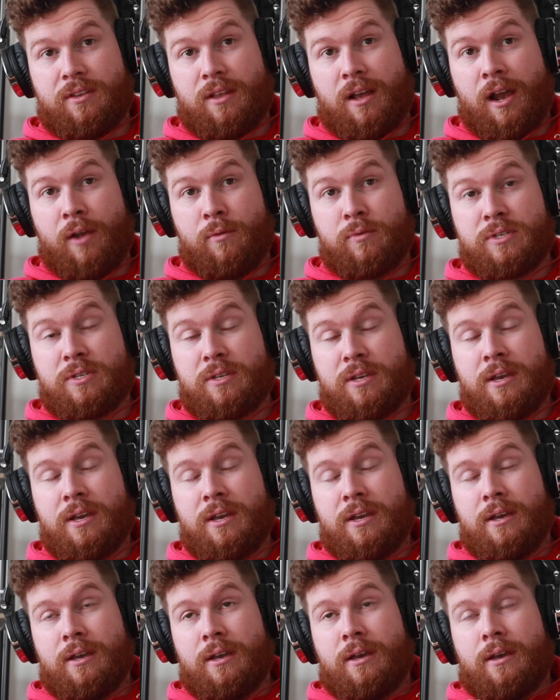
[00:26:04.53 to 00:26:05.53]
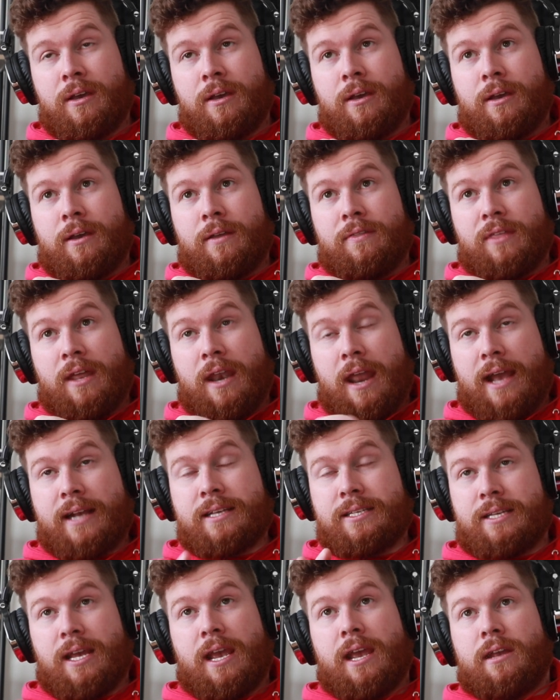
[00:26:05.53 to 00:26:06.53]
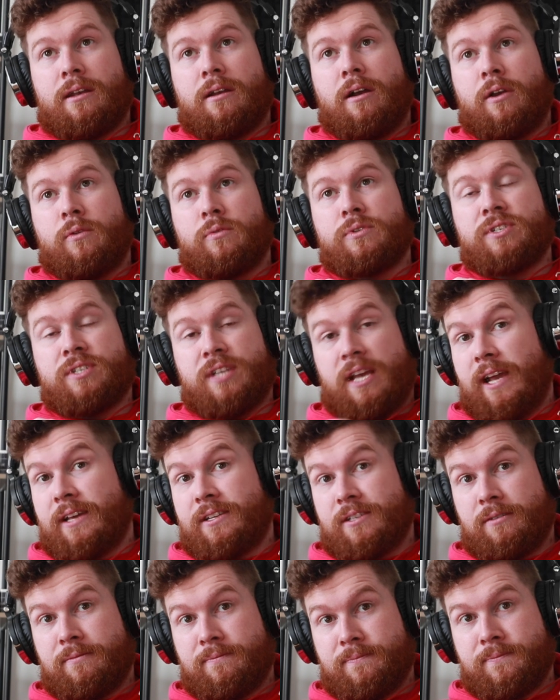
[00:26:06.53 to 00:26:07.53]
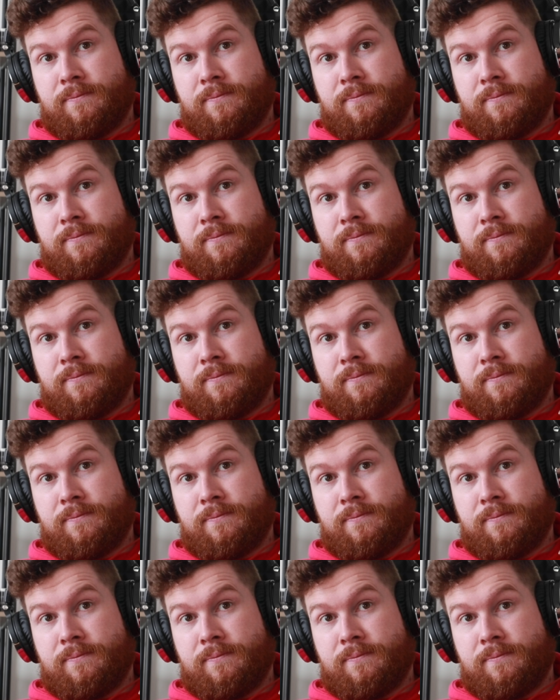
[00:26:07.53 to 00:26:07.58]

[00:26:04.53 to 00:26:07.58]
I was, the next day I was dead.